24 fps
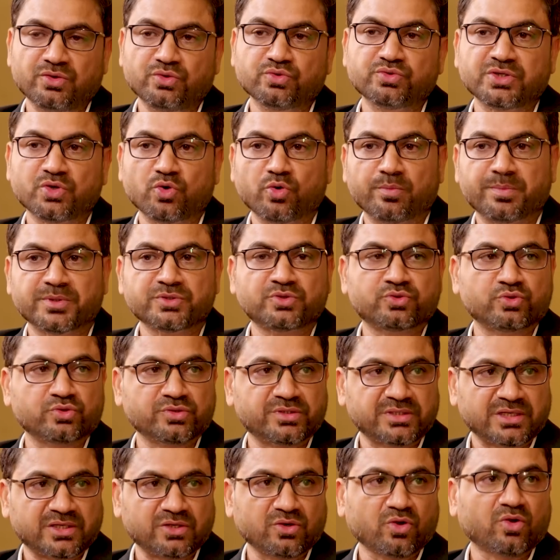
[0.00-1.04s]
using open
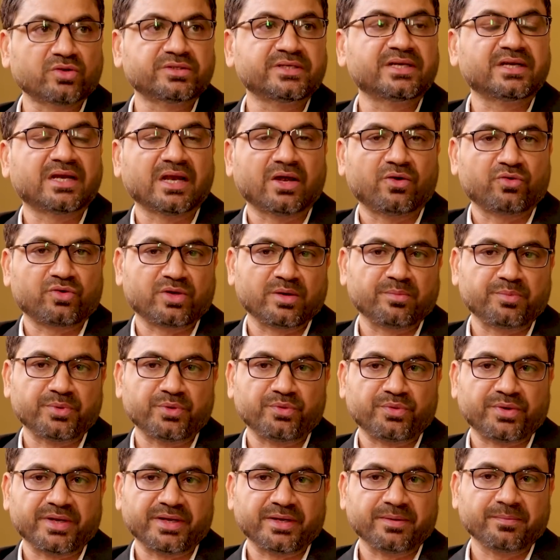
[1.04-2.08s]
source technology in cloud
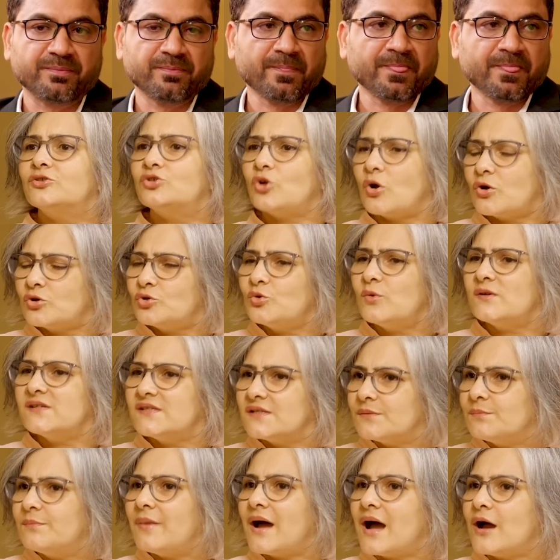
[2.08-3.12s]
computing. Talk to
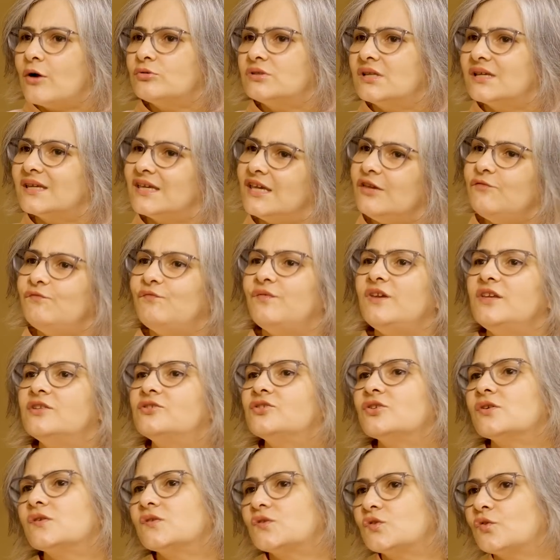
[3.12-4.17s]
us about the key
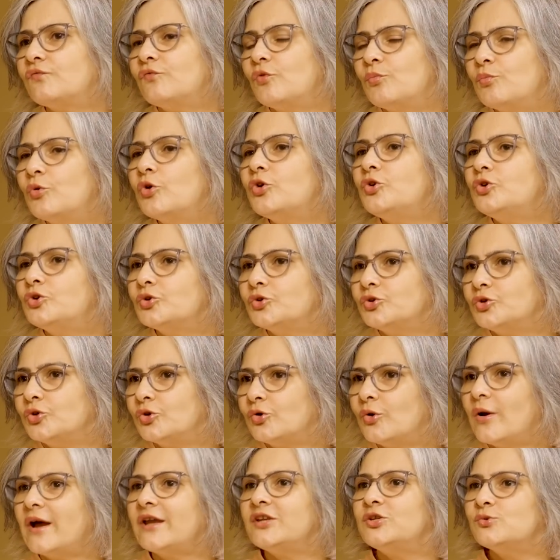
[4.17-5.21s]
features of Ubuntu, you
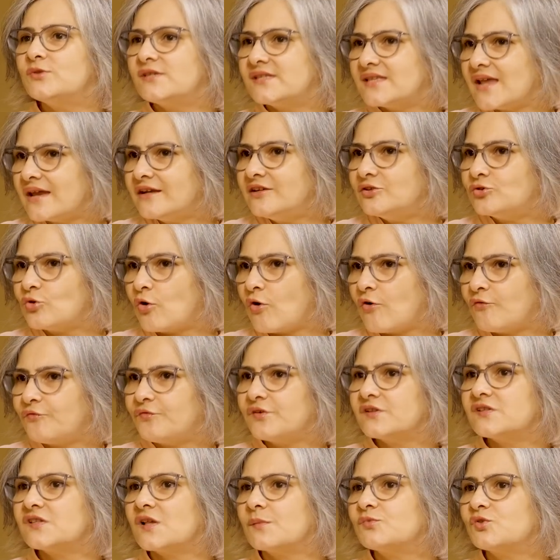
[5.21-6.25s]
know, and you said it
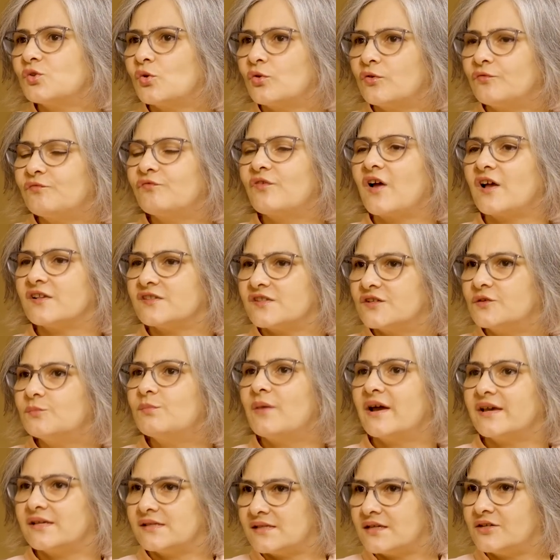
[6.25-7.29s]
offers some sort of
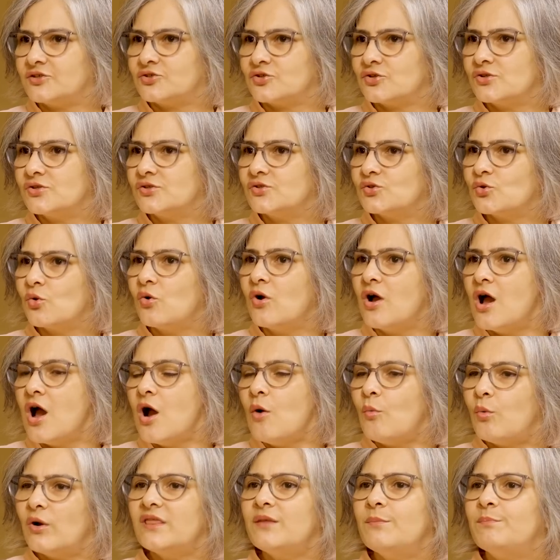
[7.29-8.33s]
customization. So
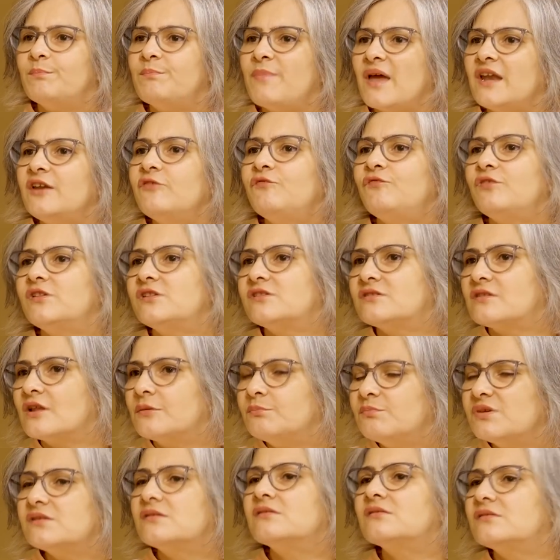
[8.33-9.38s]
what are the benefits
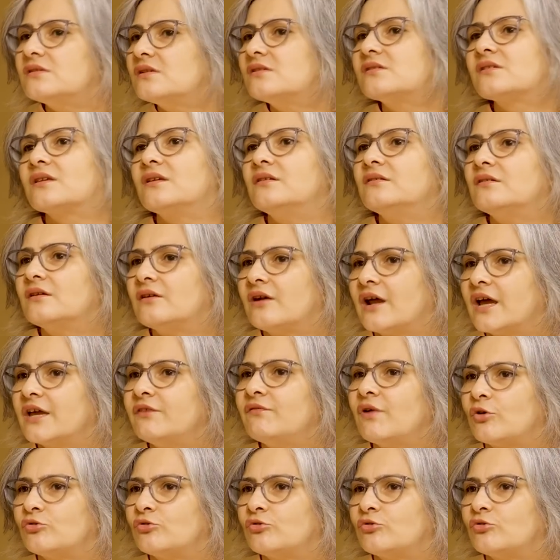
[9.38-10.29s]
that businesses can derive